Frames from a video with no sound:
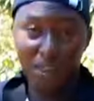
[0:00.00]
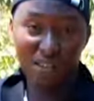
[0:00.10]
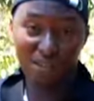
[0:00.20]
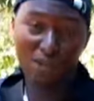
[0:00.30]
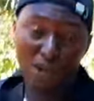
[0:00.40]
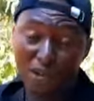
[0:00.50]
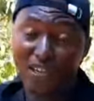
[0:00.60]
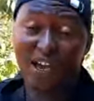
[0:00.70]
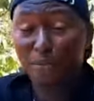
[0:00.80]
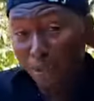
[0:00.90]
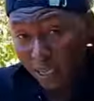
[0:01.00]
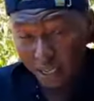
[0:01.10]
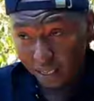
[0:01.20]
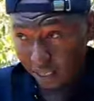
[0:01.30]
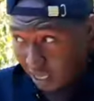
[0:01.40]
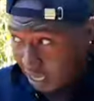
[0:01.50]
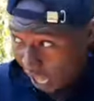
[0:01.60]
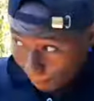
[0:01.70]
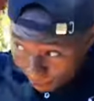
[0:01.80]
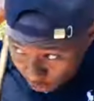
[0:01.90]
with this, so it can be
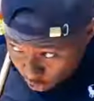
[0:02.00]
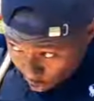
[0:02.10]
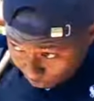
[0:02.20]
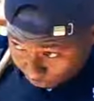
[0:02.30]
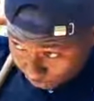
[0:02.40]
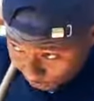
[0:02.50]
a bit of